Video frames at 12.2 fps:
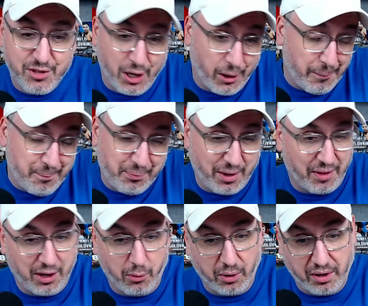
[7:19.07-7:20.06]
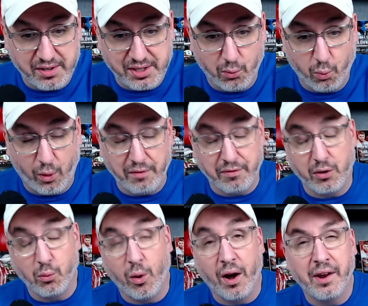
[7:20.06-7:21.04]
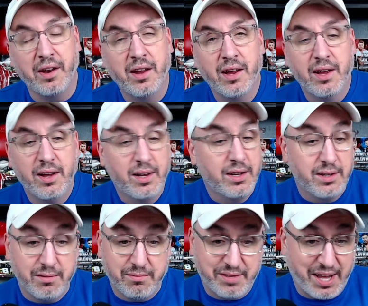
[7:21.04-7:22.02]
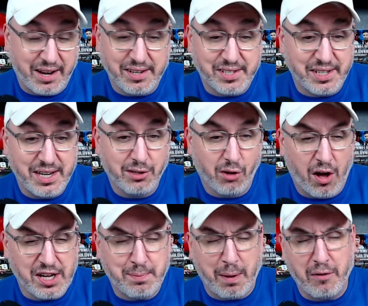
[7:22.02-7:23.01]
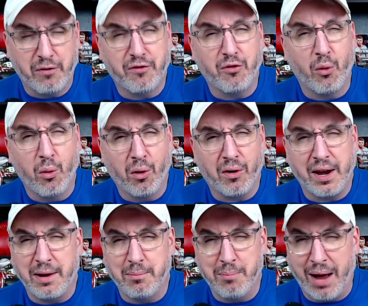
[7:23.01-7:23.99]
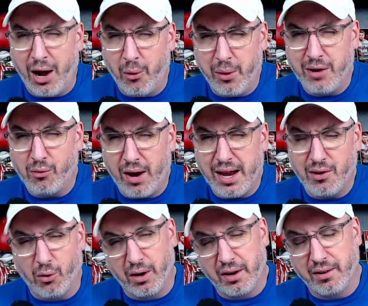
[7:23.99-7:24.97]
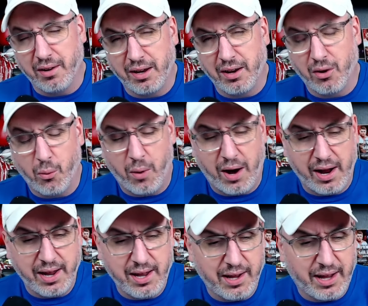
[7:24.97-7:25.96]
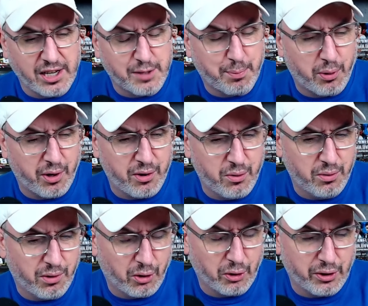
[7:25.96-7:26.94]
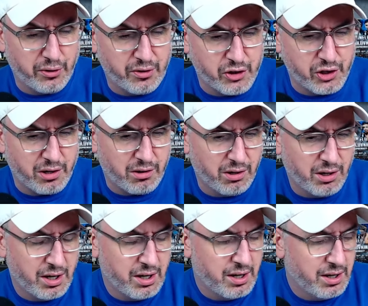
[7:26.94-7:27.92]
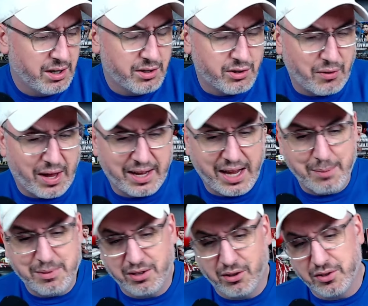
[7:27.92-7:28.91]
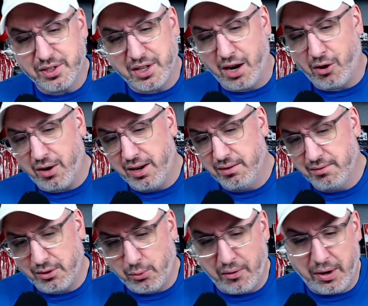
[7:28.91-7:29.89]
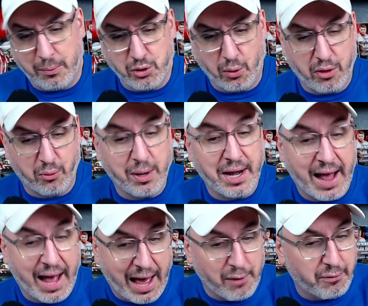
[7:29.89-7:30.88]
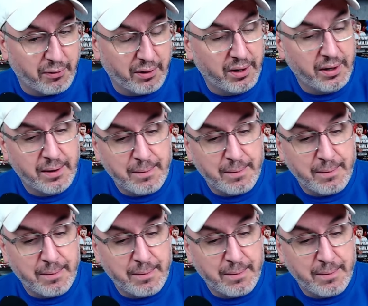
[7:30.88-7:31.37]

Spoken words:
So I think we're going to see 1v1. Tennessee lost by 4 in Maui, right? Or in Hawaii against Purdue earlier this year. So that game is a little scary. That's why the number's only 3.5.